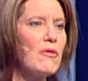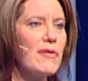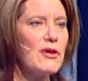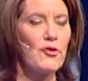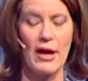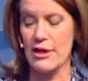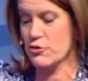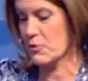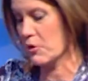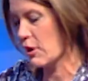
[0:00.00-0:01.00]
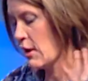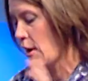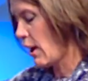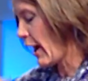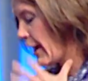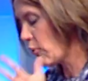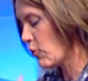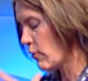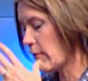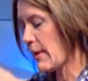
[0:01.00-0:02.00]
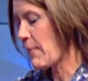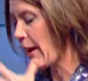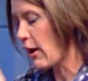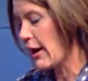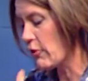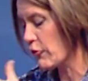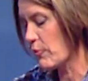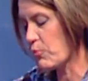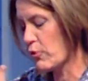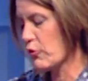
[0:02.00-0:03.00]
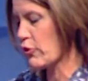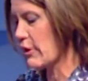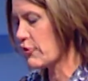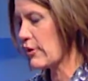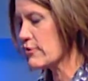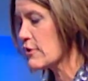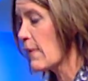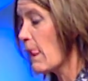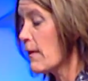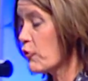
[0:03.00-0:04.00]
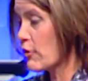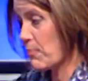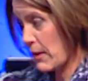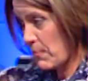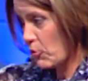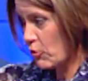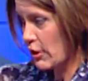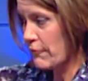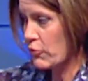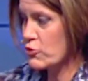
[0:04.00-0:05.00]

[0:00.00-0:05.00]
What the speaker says: of these guys who are idol, they make idols and produce all these things. So the people who come for